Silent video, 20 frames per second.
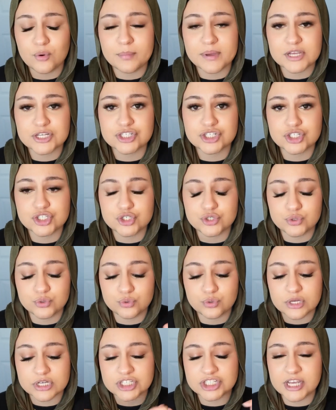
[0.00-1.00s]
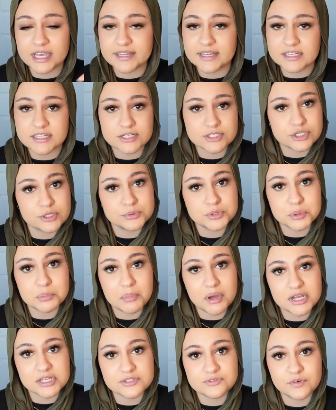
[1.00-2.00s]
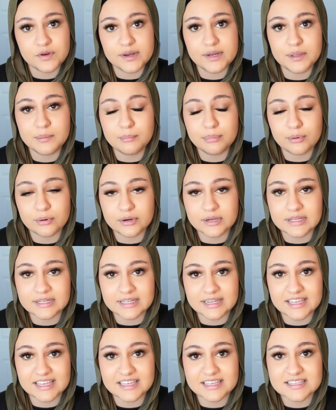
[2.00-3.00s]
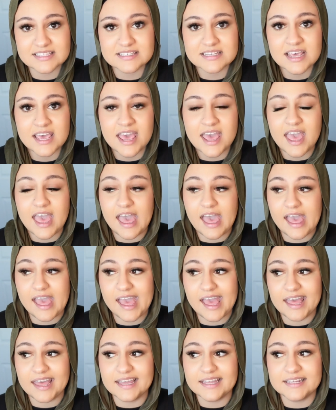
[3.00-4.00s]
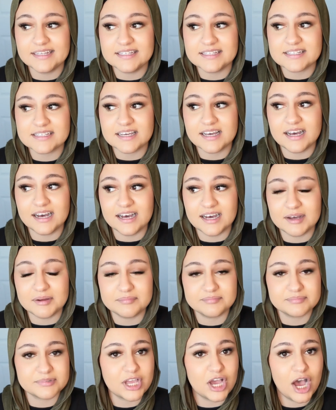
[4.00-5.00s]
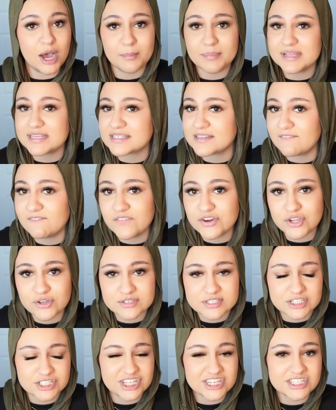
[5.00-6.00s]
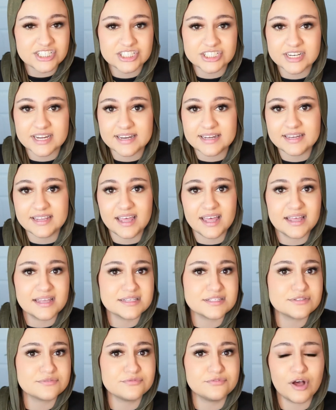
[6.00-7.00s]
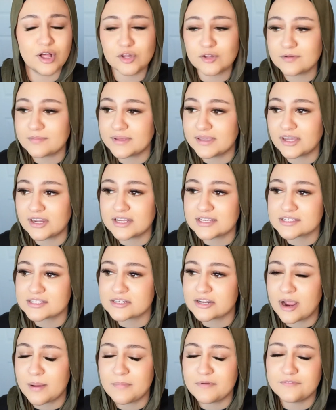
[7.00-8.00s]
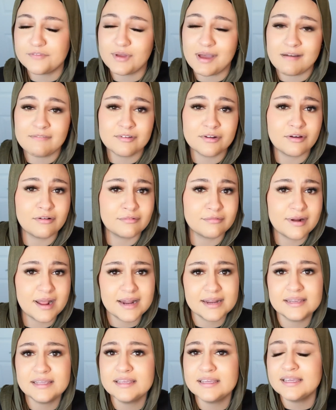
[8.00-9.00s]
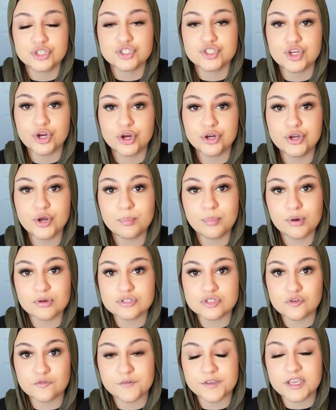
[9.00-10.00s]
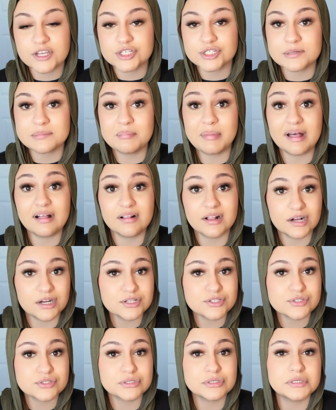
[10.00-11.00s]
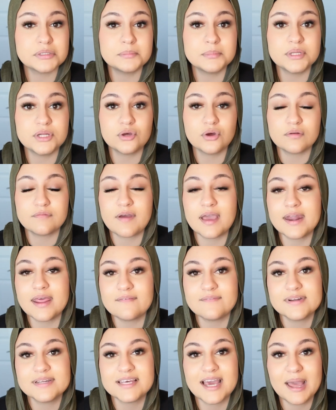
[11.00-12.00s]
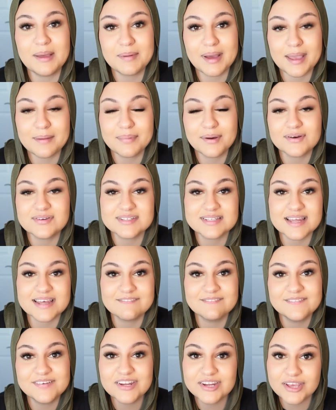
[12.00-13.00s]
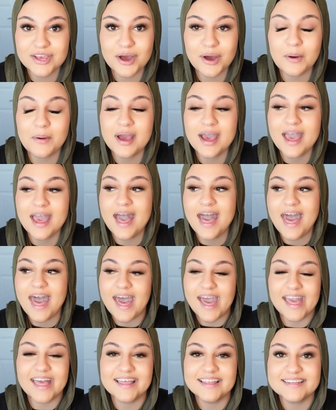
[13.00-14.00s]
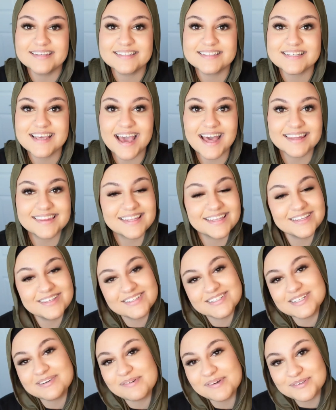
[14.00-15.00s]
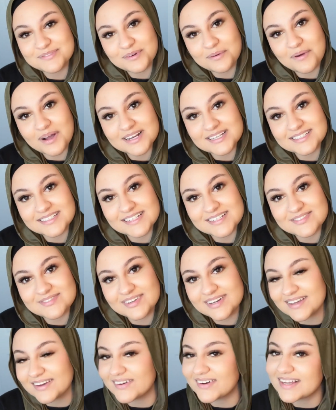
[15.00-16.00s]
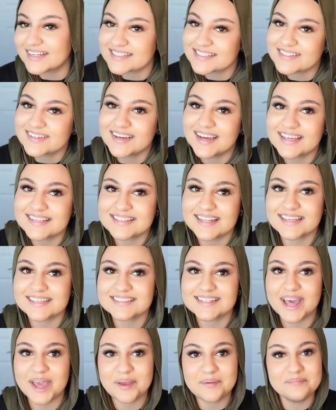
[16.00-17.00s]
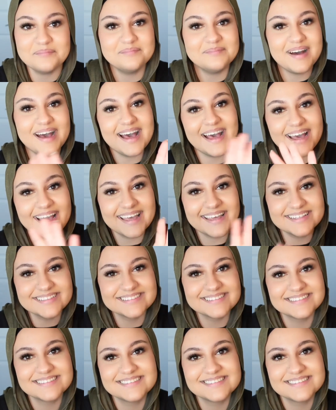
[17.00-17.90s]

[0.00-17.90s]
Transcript: make sure to check the description box for any important links, and comment some video suggestion ideas. Follow me on Instagram if you haven't already. Turn your post notification bell on so you can be notified every time I post a video. And yeah, thank you so much for watching this video. I'll see you guys next time. Bye!